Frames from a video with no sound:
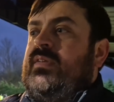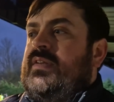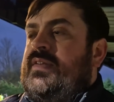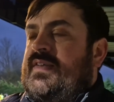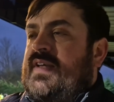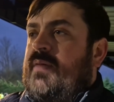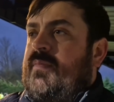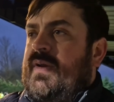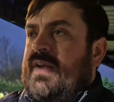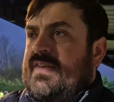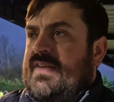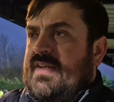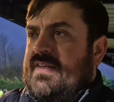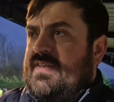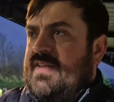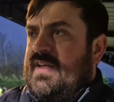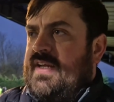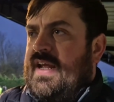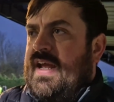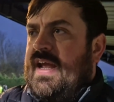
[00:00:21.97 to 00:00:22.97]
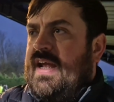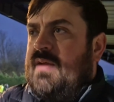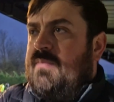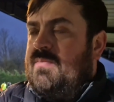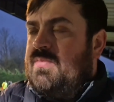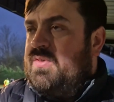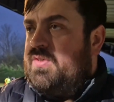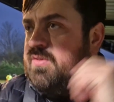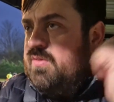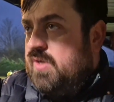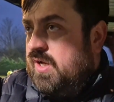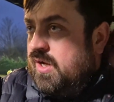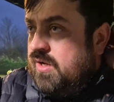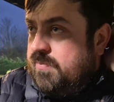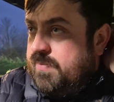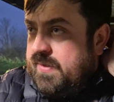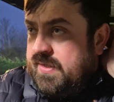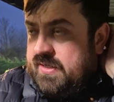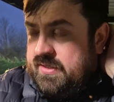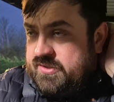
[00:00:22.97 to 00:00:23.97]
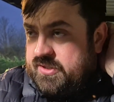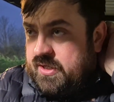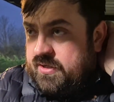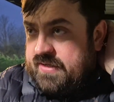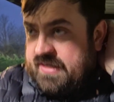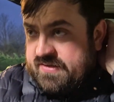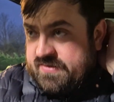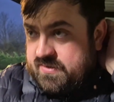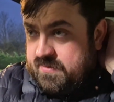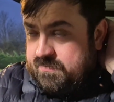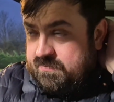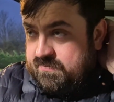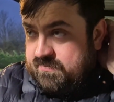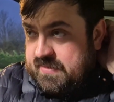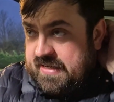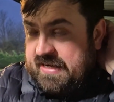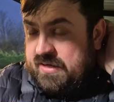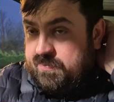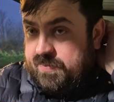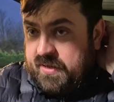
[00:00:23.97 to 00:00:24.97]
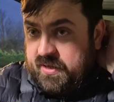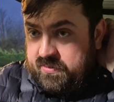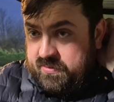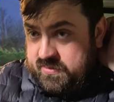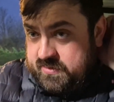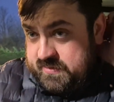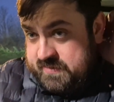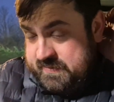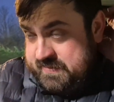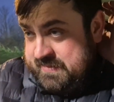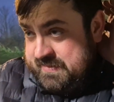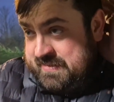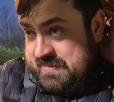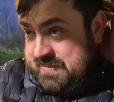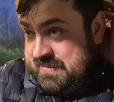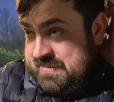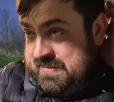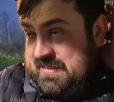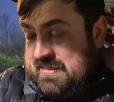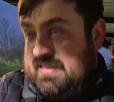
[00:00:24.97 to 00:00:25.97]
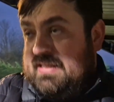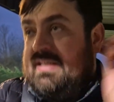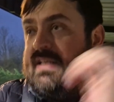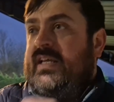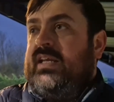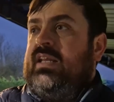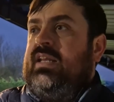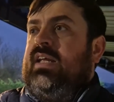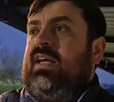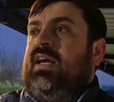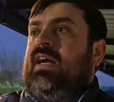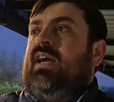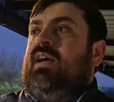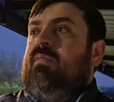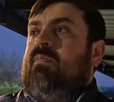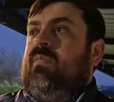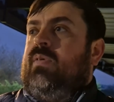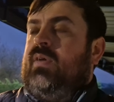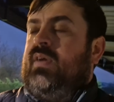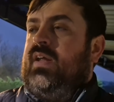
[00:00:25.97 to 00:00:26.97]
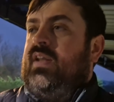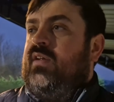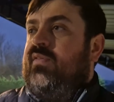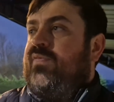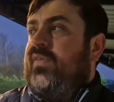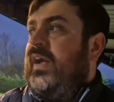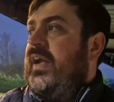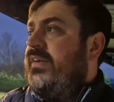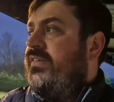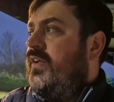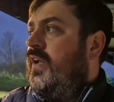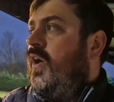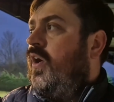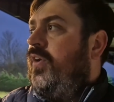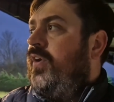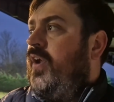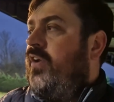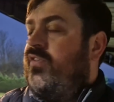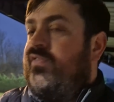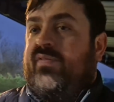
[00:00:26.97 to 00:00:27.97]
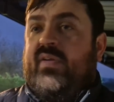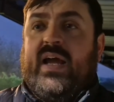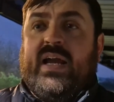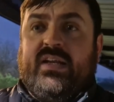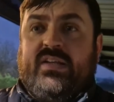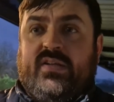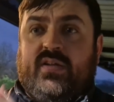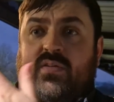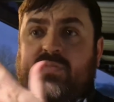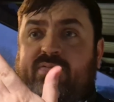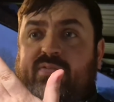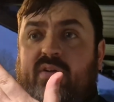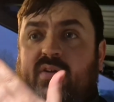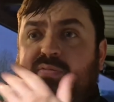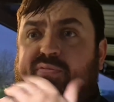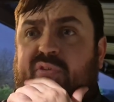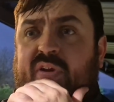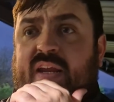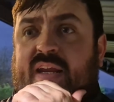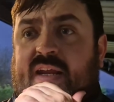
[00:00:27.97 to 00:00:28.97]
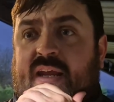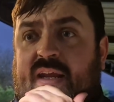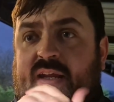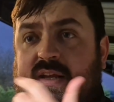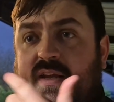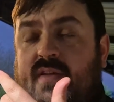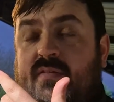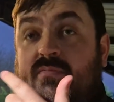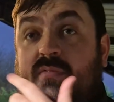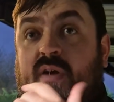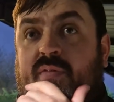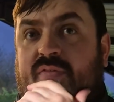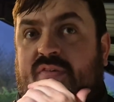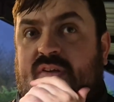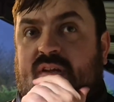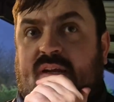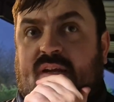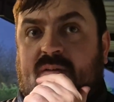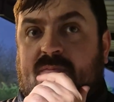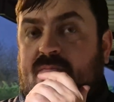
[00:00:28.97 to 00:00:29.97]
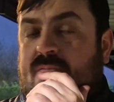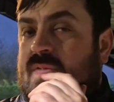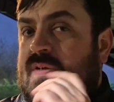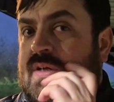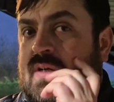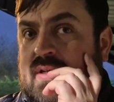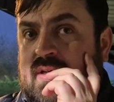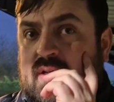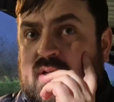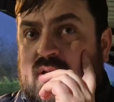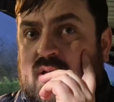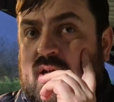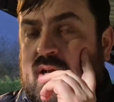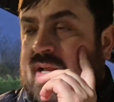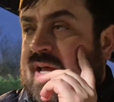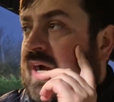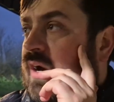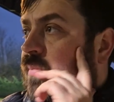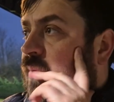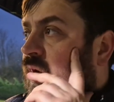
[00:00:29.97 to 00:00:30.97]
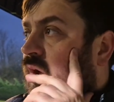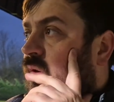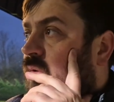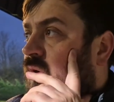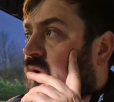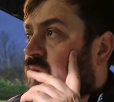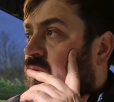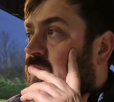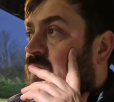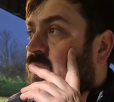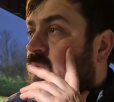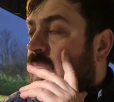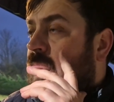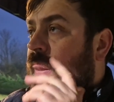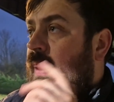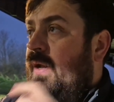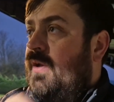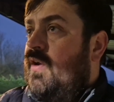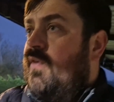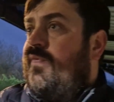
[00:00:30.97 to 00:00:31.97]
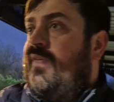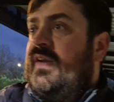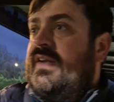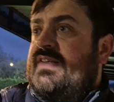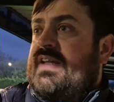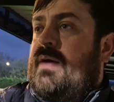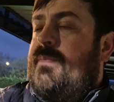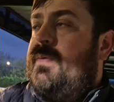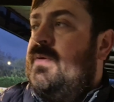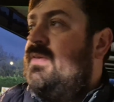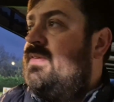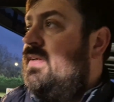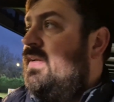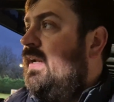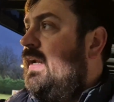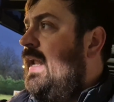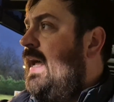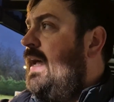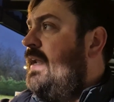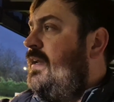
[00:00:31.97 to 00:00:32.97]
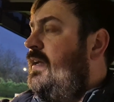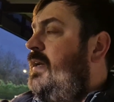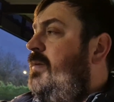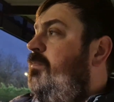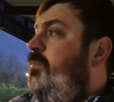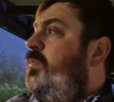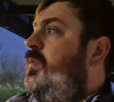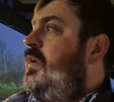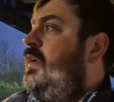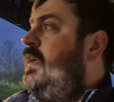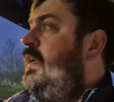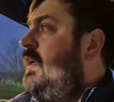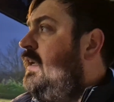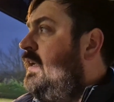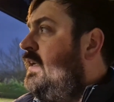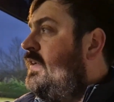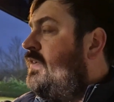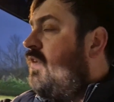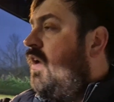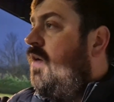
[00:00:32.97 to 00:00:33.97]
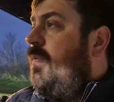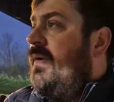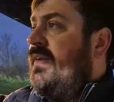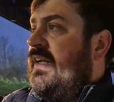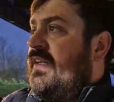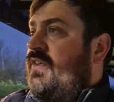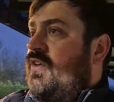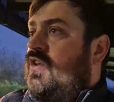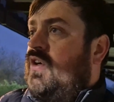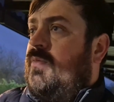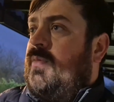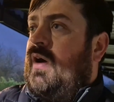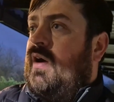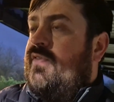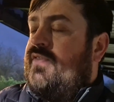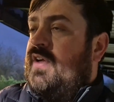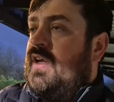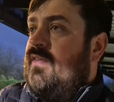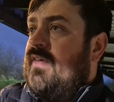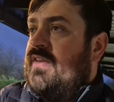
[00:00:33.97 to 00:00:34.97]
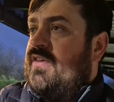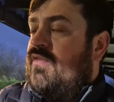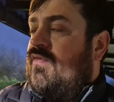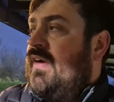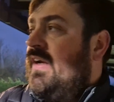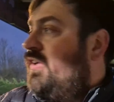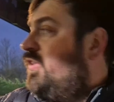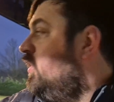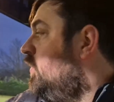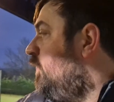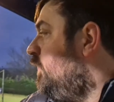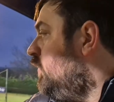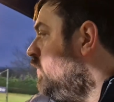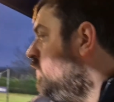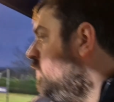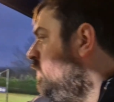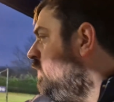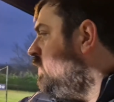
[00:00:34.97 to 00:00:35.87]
10 minutes into the game, Joe gets an elbow in the face. The lineout's flagged for a free kick, and obviously an elbow, and nothing's happened to the lad. So Obi's had to come off, so you had to reshuffle.